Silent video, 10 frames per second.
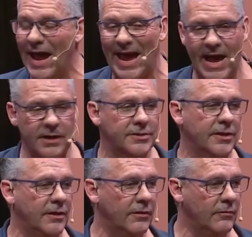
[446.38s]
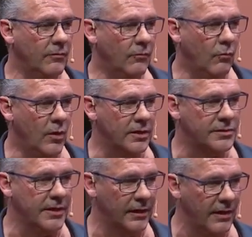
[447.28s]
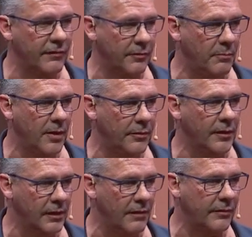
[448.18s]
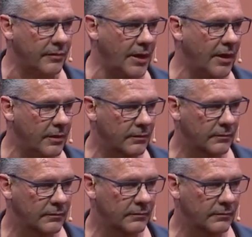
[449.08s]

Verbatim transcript: My accident was the eleventh month, the eleventh day.